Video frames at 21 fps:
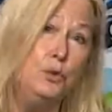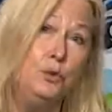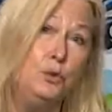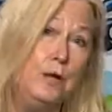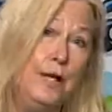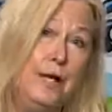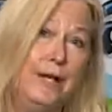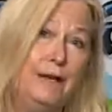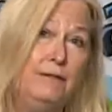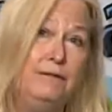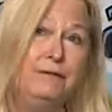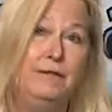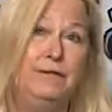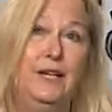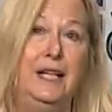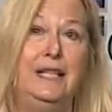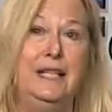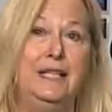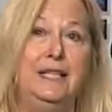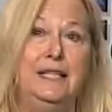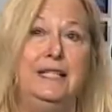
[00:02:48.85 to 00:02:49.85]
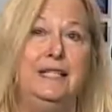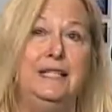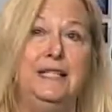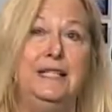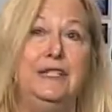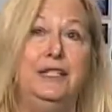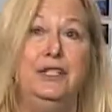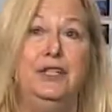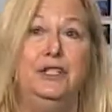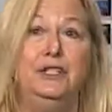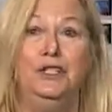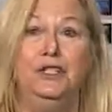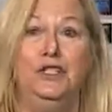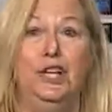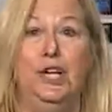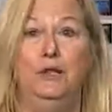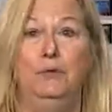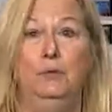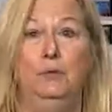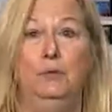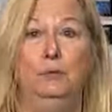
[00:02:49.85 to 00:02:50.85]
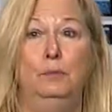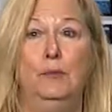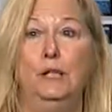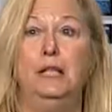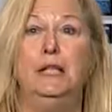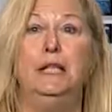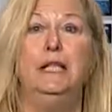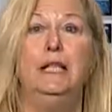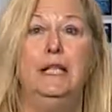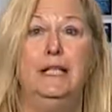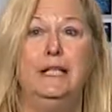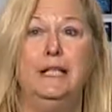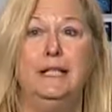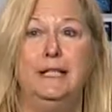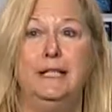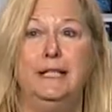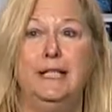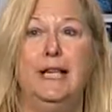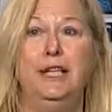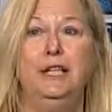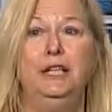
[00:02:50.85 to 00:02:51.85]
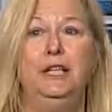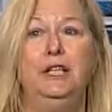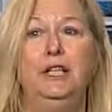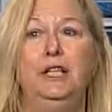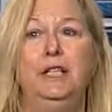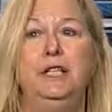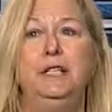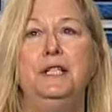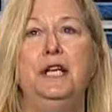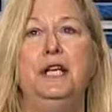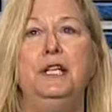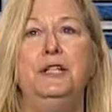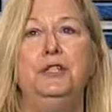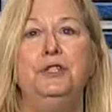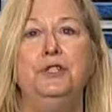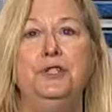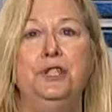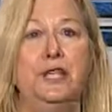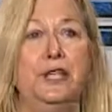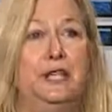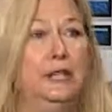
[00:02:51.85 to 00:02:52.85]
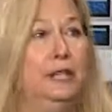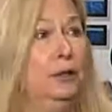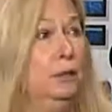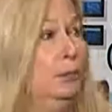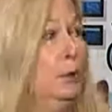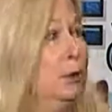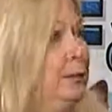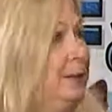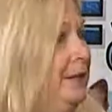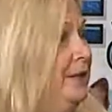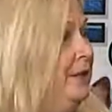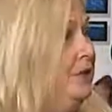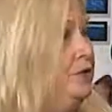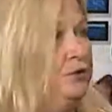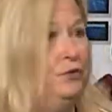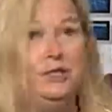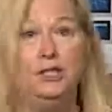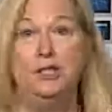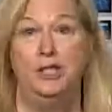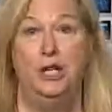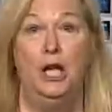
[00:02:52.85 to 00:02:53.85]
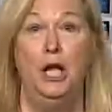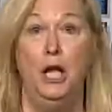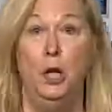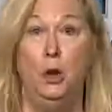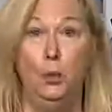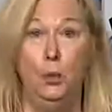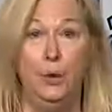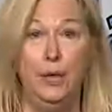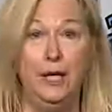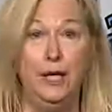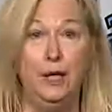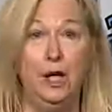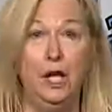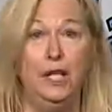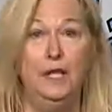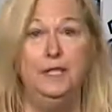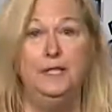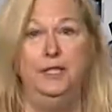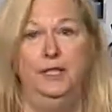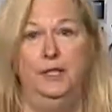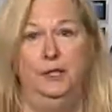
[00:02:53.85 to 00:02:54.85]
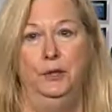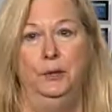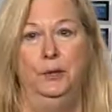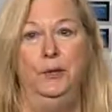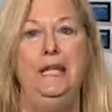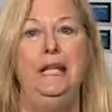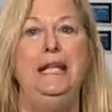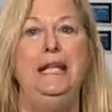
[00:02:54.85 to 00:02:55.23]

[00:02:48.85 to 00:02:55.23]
You can't find this in the general markets, and you need to understand a little more about nutrition. We all do.